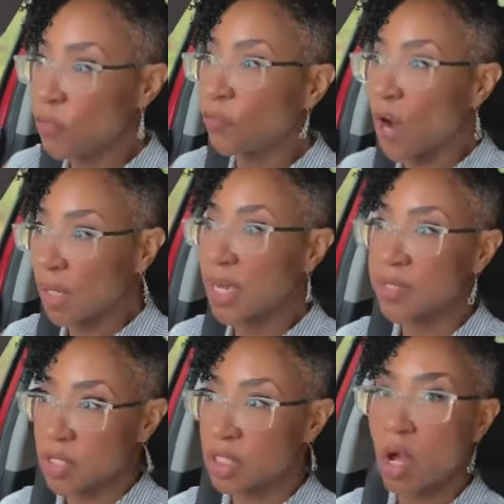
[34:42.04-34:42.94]
You
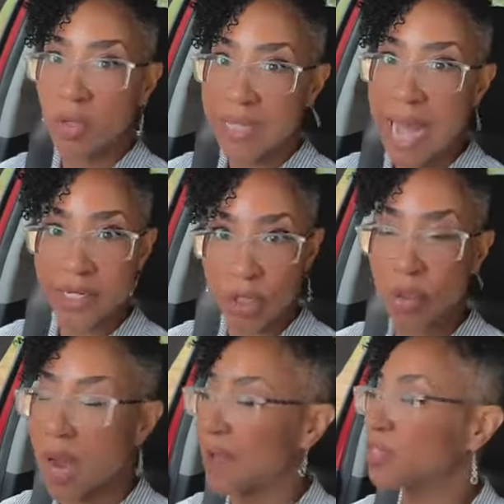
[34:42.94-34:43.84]
fall under the soul
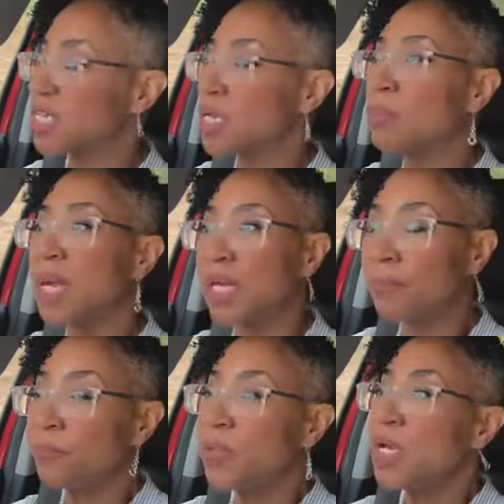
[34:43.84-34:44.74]
tattoo. I've seen
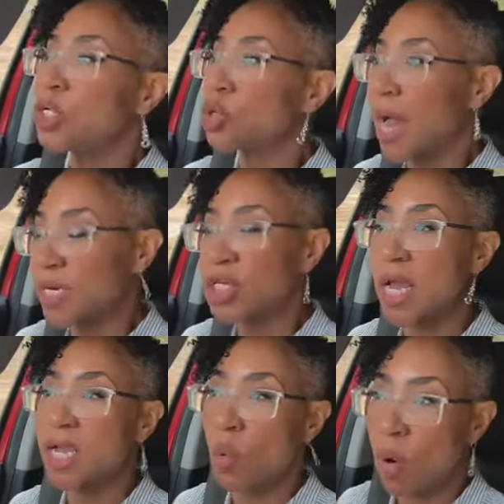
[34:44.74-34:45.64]
men try to
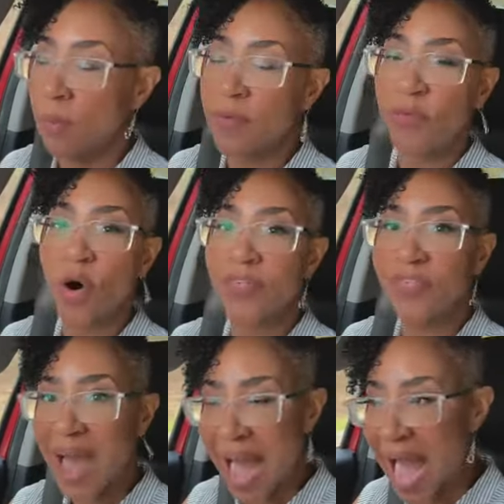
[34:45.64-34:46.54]
shake a woman
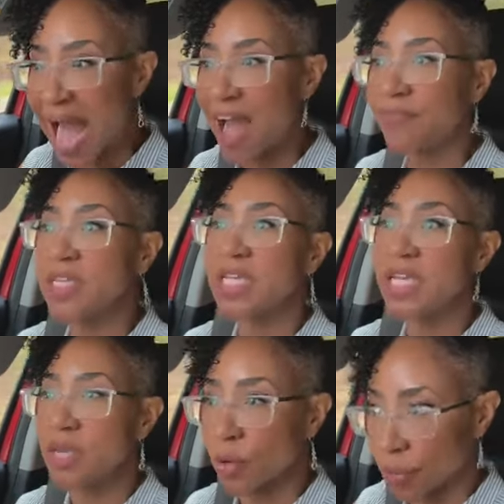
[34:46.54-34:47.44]
for five
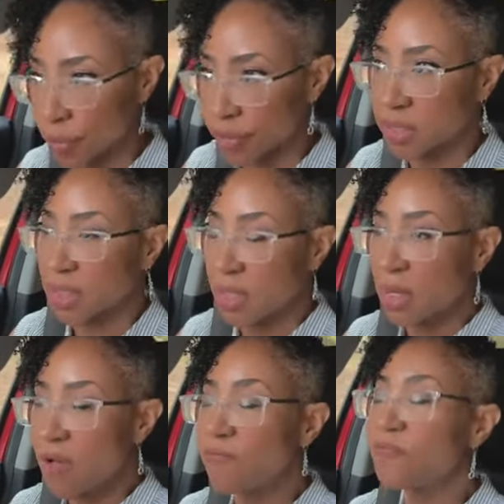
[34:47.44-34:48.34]
years.
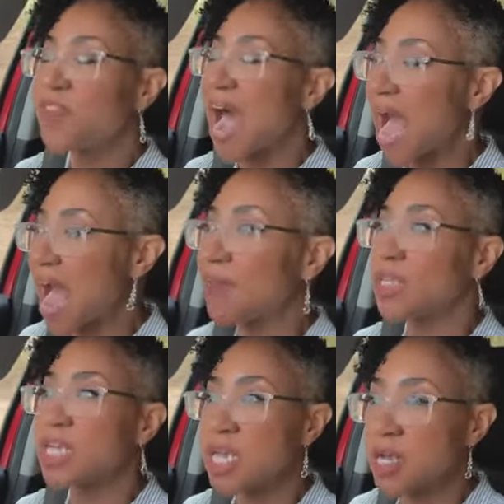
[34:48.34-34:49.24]

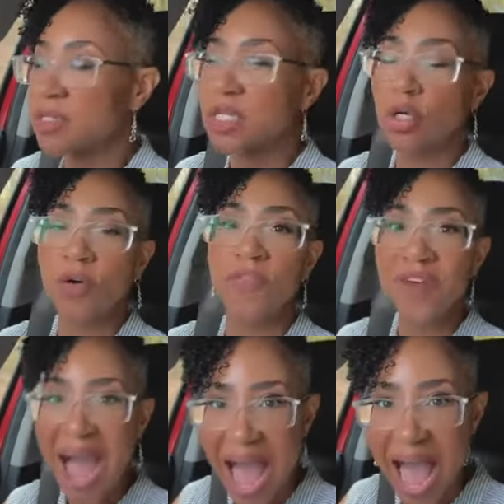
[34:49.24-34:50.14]
Five years. It took
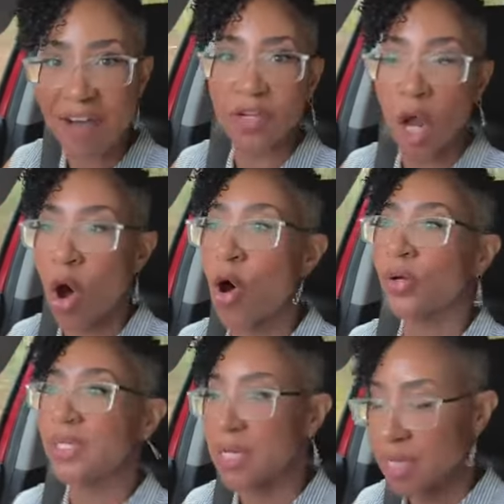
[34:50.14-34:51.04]
five
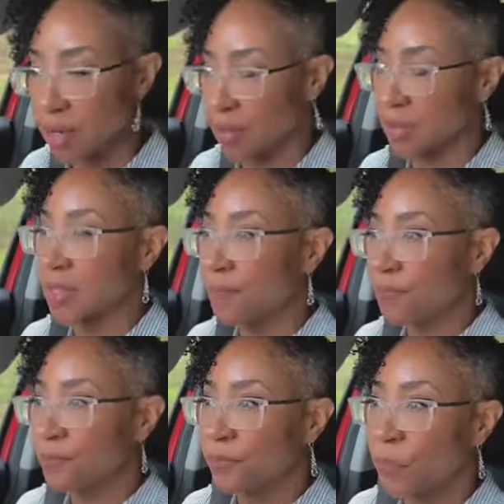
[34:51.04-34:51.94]
long years
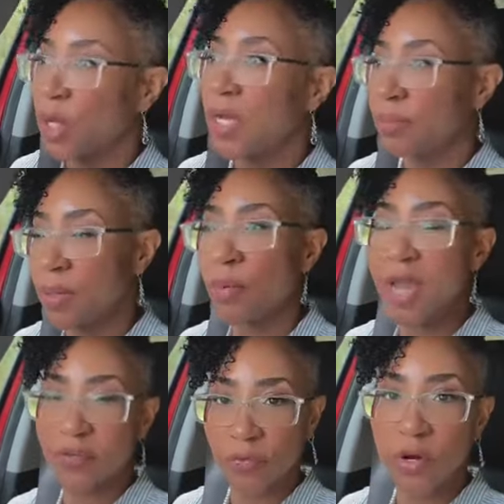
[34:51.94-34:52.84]
for him to
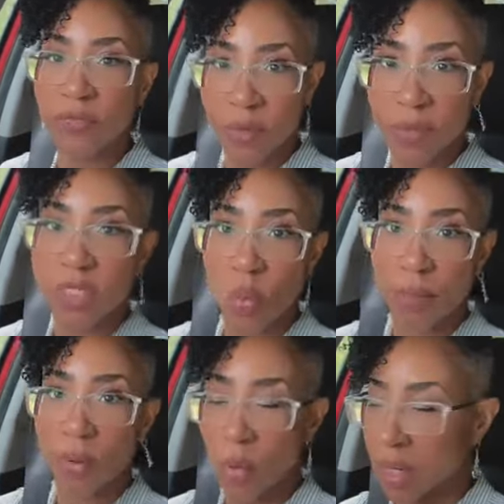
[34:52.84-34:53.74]
break free from
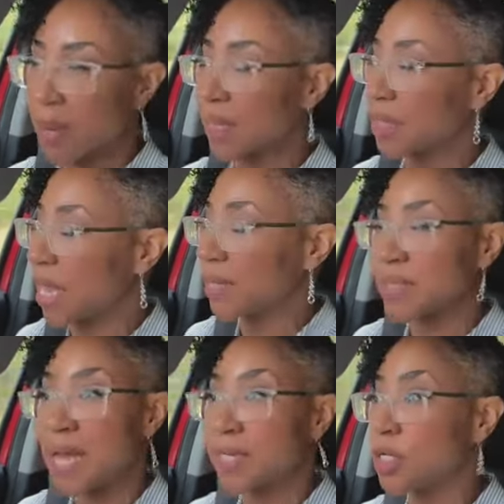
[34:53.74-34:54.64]
this woman, one of my
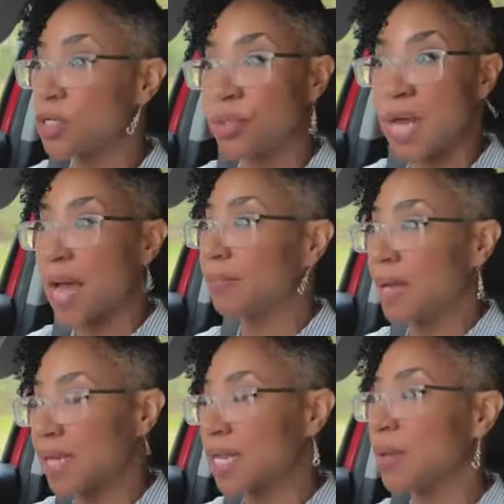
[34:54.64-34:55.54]
clients. I kid you
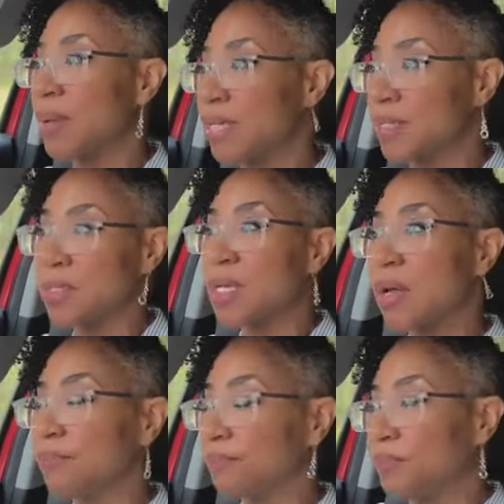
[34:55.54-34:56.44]
not. I can't make
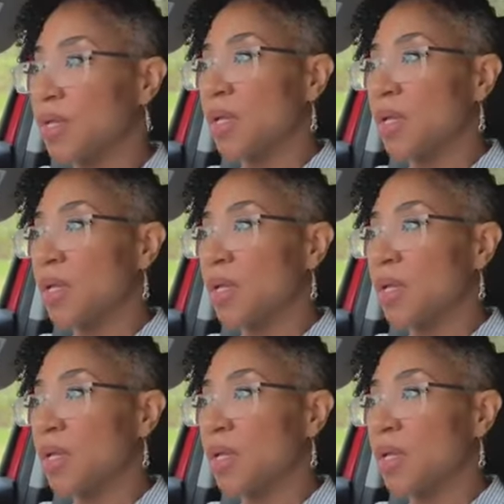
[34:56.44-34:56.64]
this up.